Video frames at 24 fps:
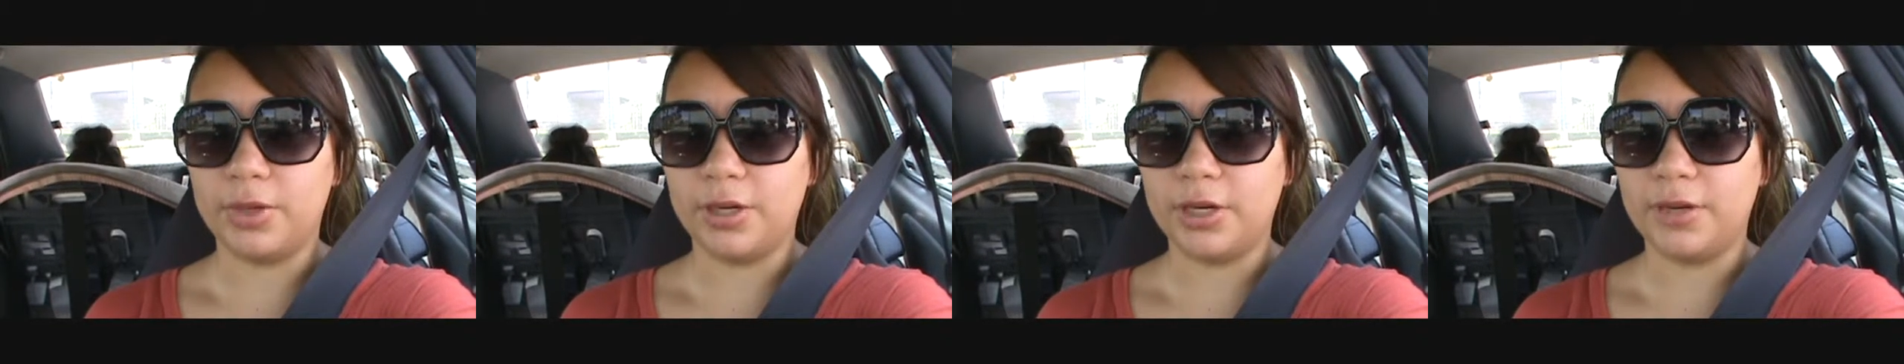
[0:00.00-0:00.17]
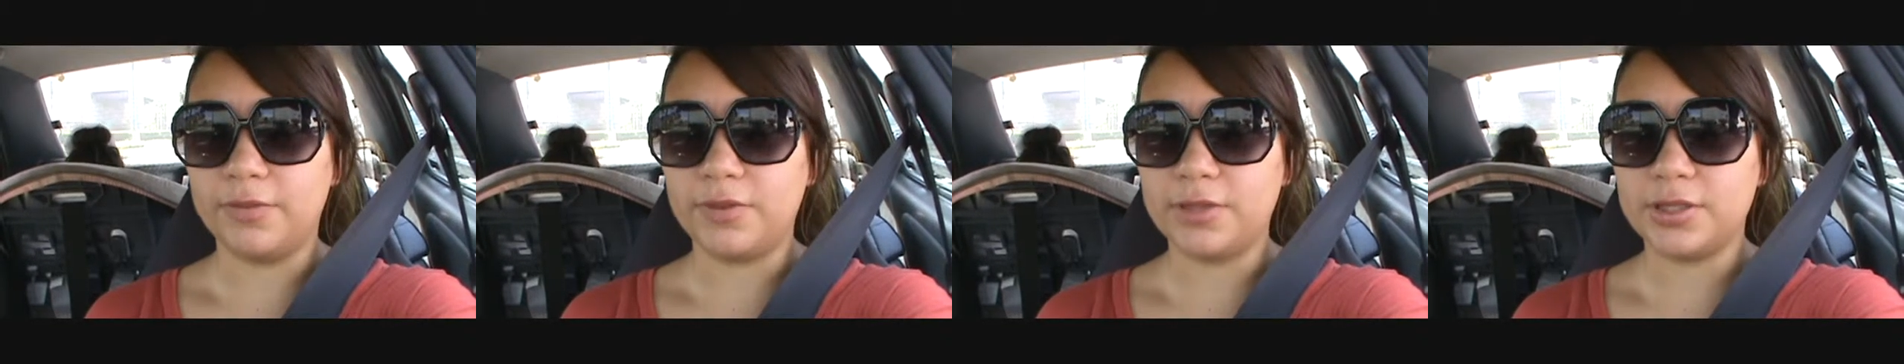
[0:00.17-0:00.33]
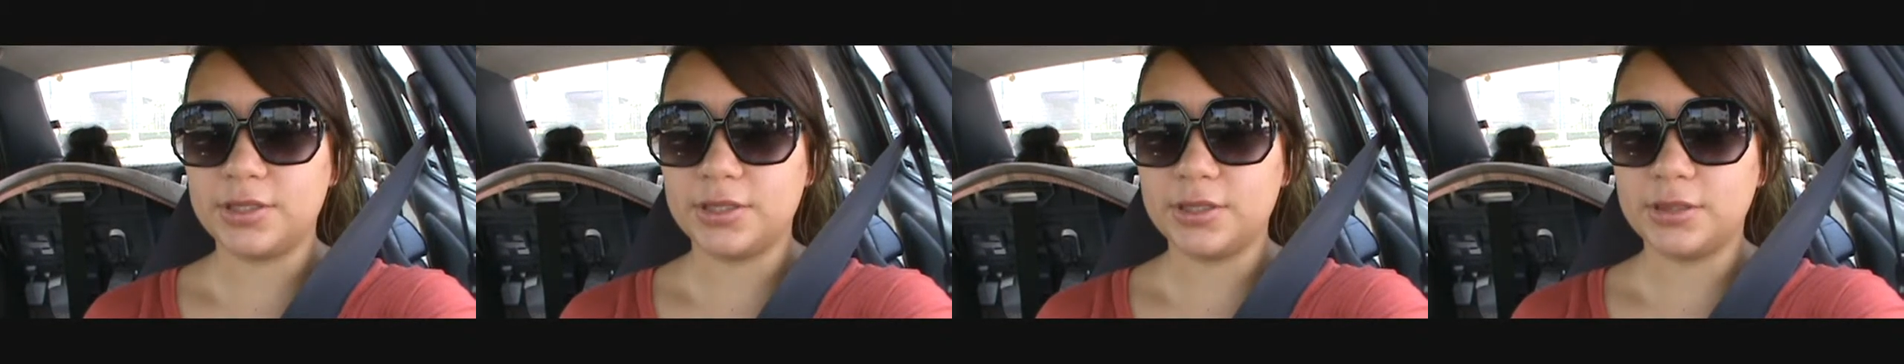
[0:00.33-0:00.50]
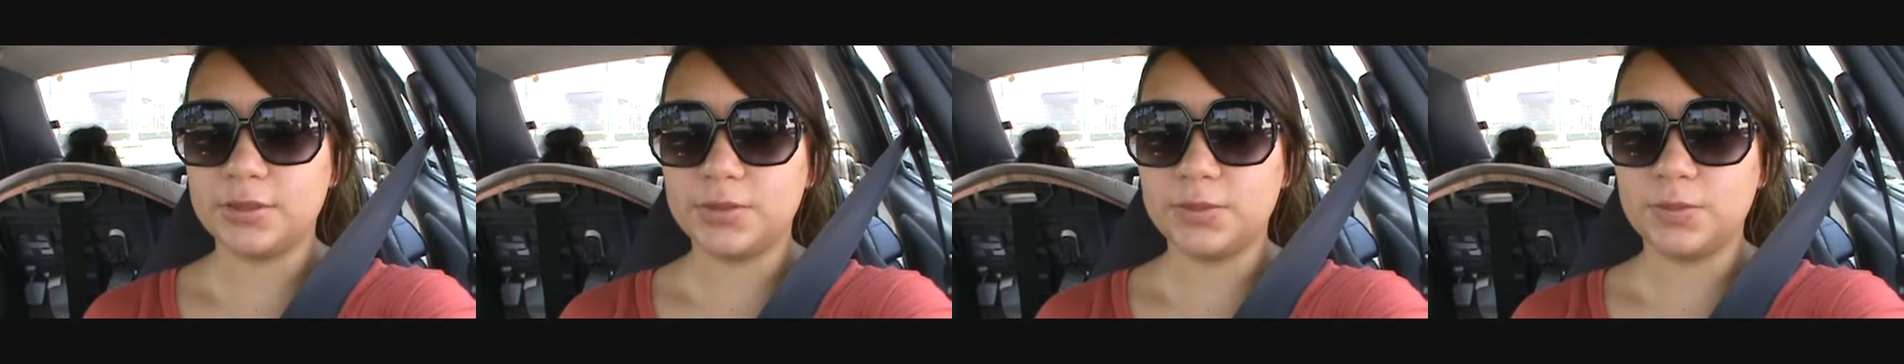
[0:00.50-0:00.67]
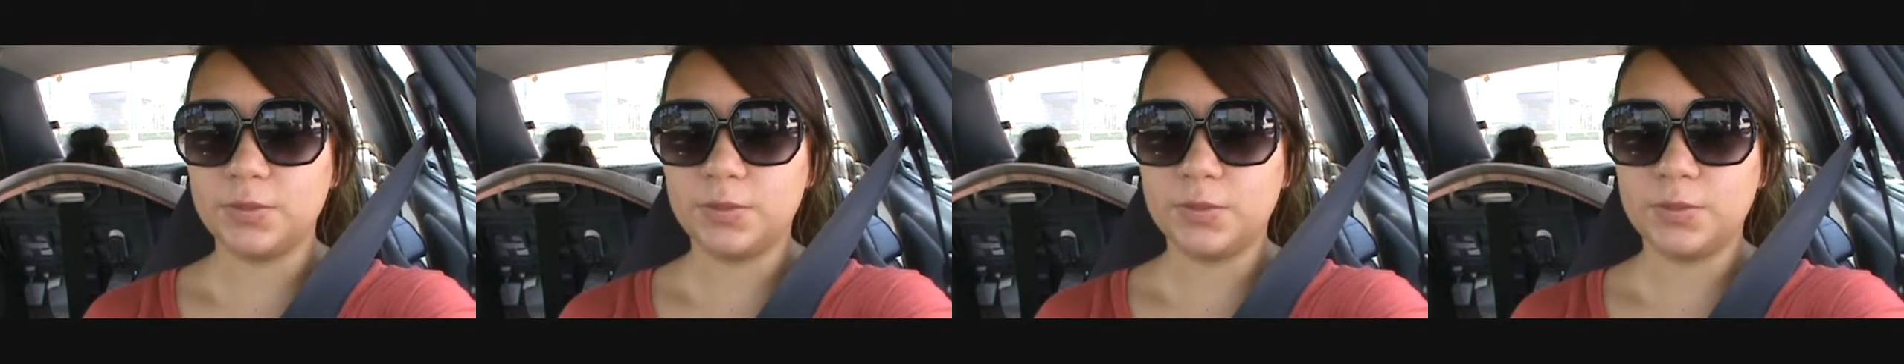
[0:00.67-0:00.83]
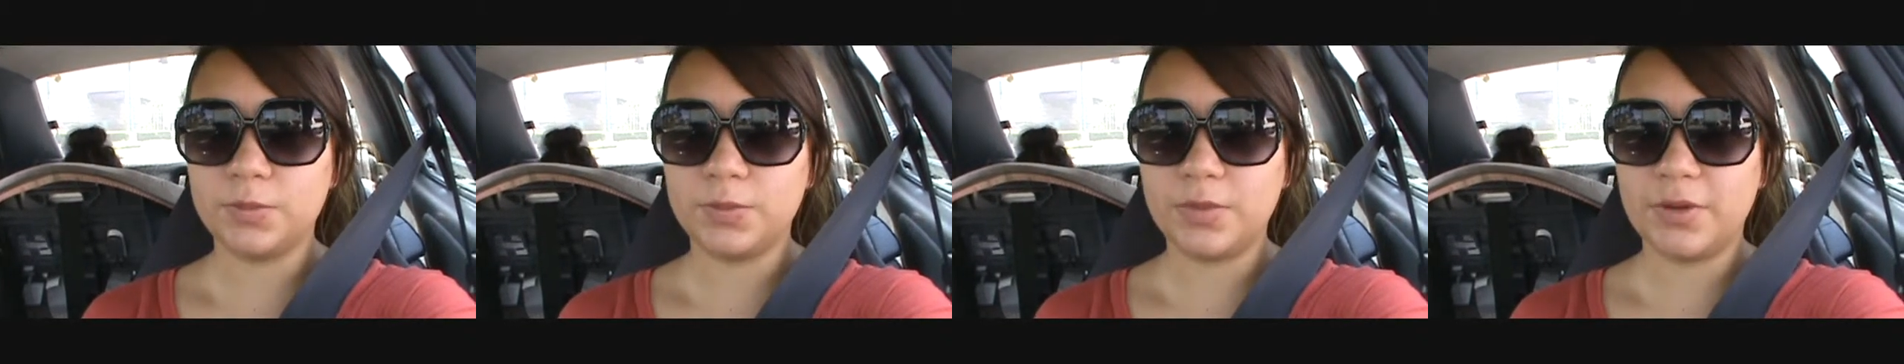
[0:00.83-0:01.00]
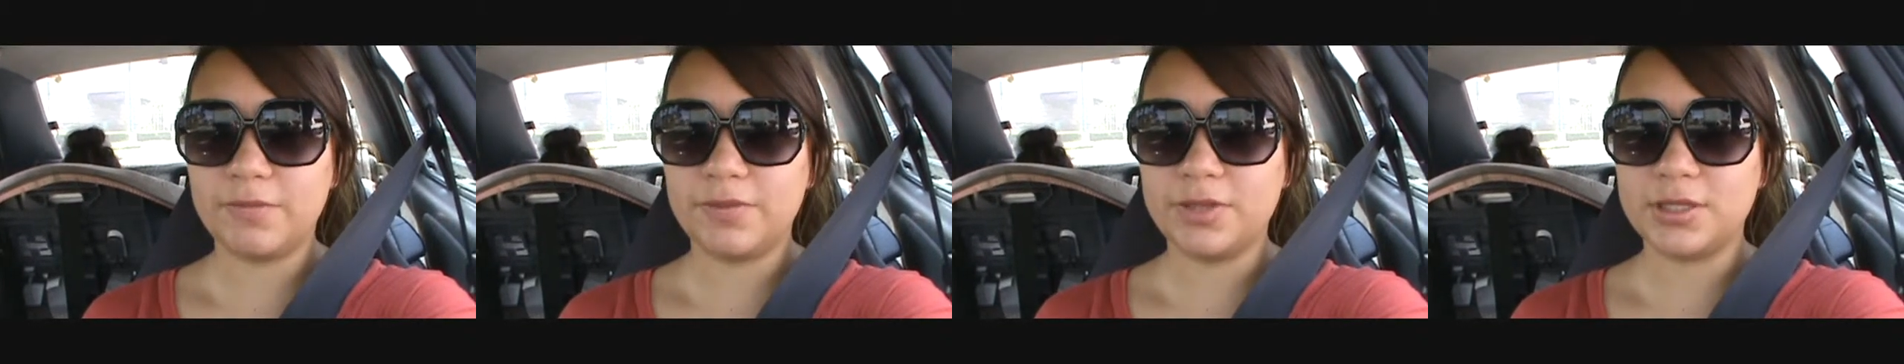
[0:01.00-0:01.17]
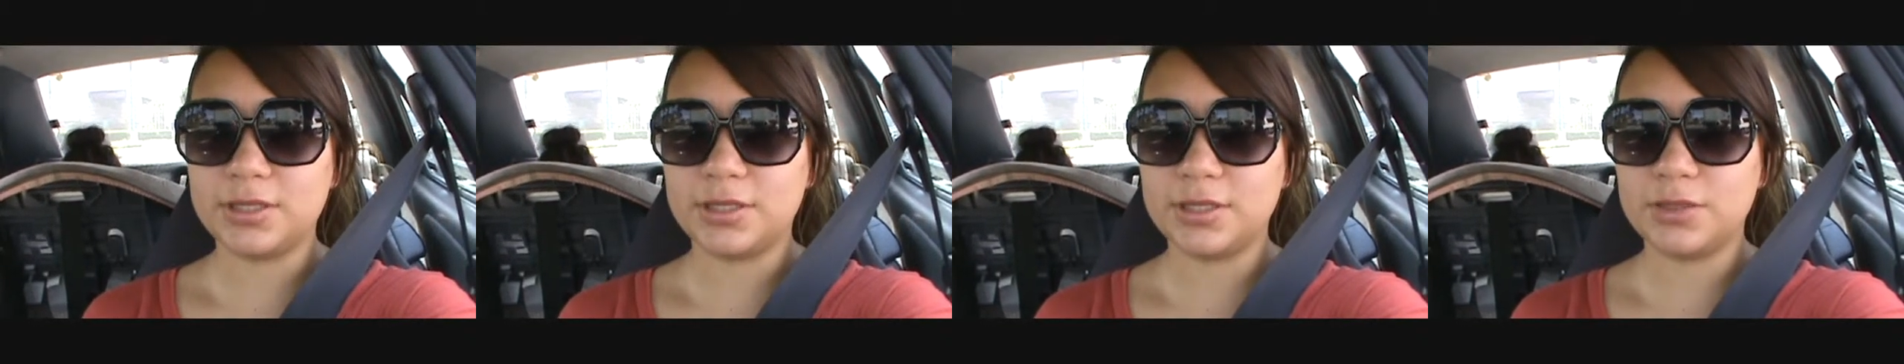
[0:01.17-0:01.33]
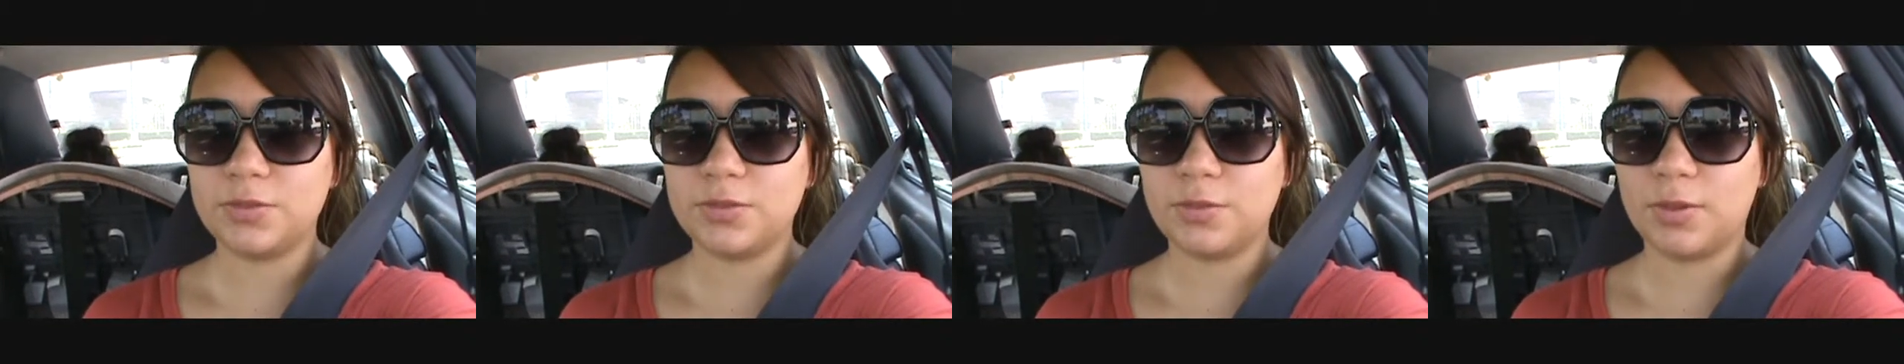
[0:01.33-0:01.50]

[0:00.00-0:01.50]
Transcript: But if this is, if this is